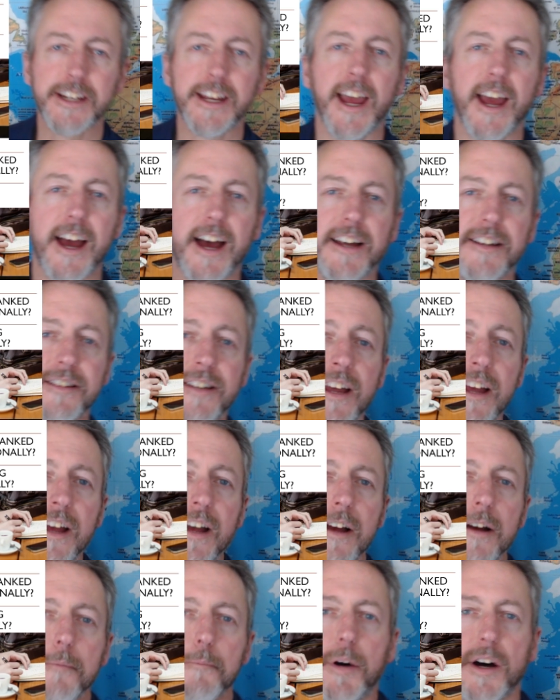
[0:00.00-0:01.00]
has,
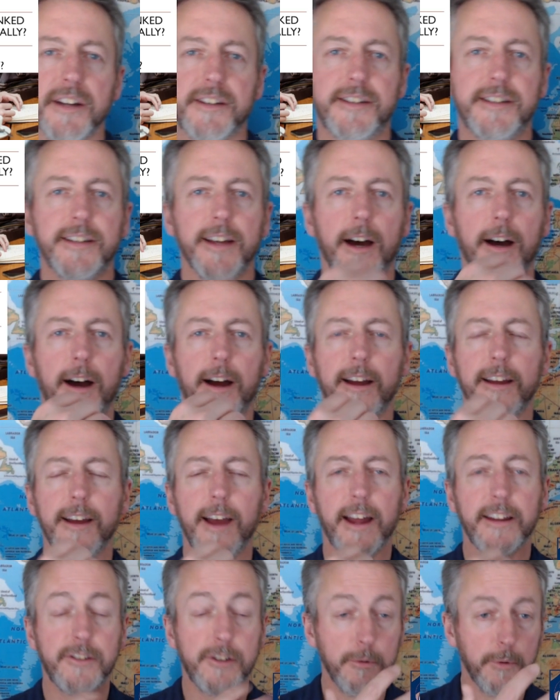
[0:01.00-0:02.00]
but
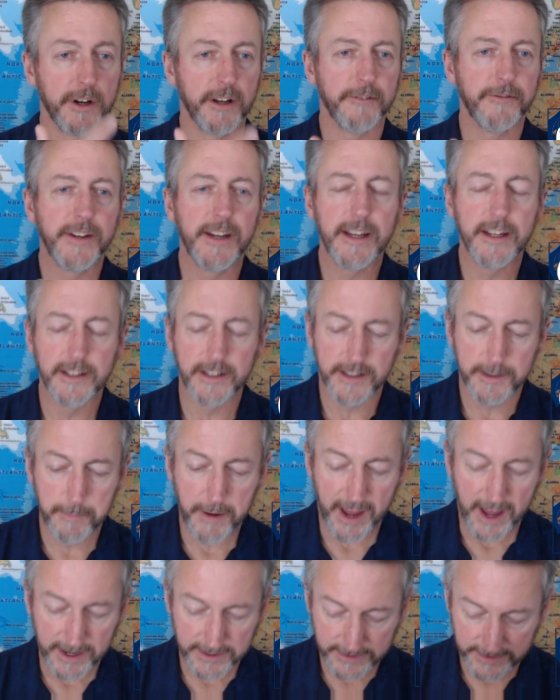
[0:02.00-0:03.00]
at UNLV in this
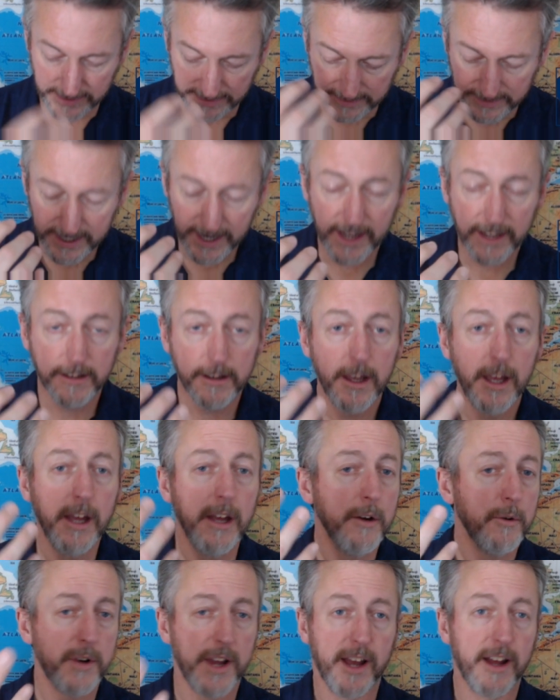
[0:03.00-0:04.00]
past intake,
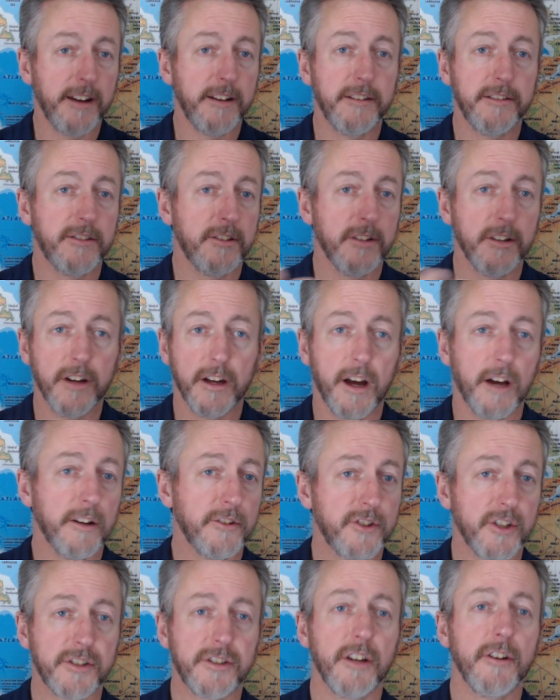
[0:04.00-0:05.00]
we had
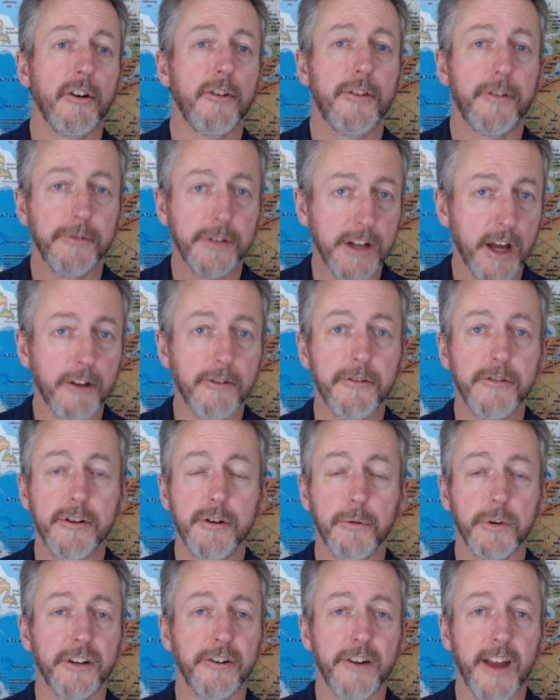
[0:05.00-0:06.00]
just under 300
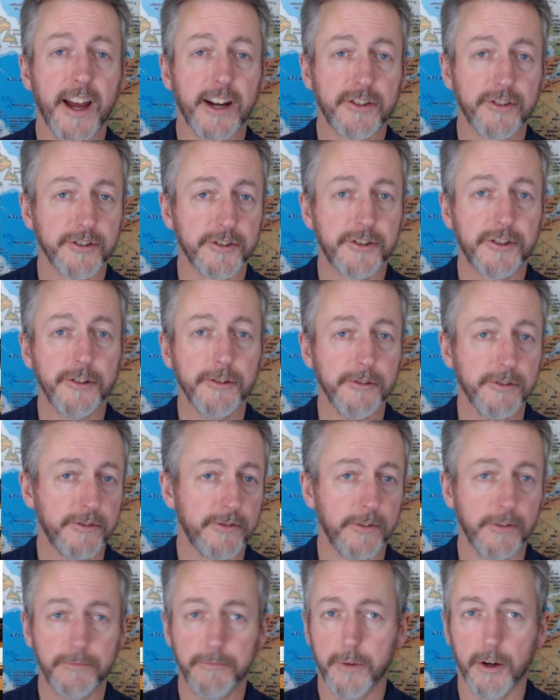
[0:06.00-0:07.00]
new international students,
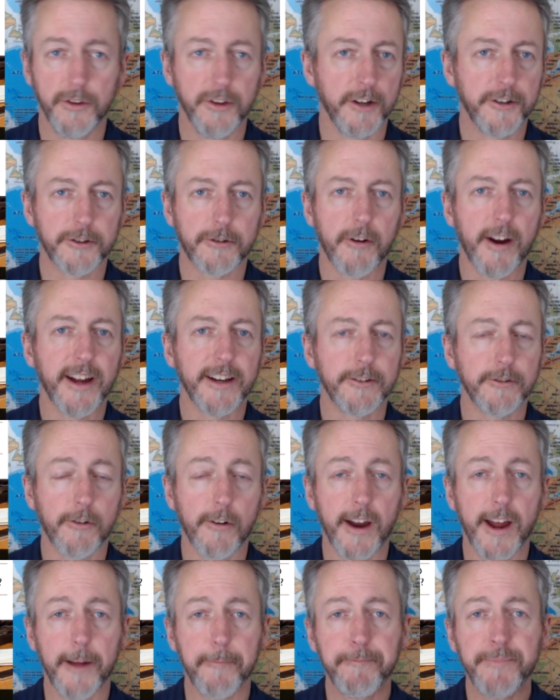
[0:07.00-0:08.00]
both undergrad and
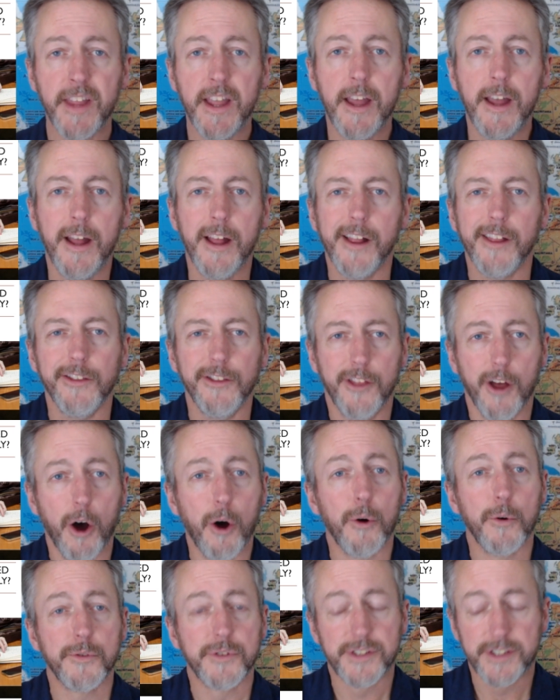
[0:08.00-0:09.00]
grad.
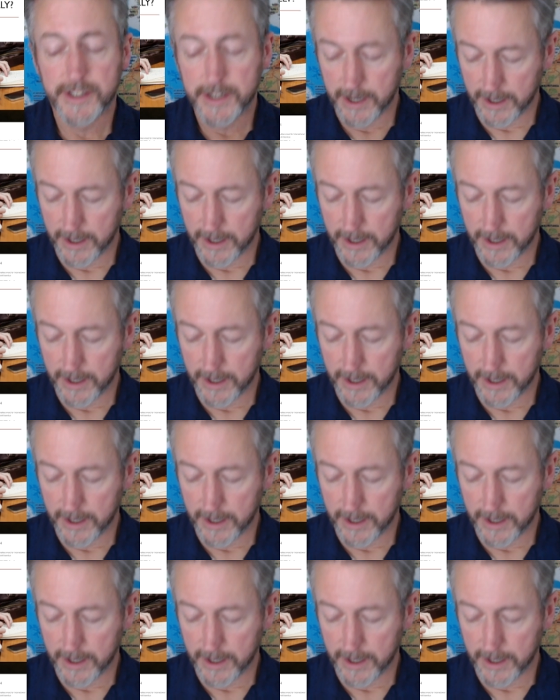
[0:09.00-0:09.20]
Those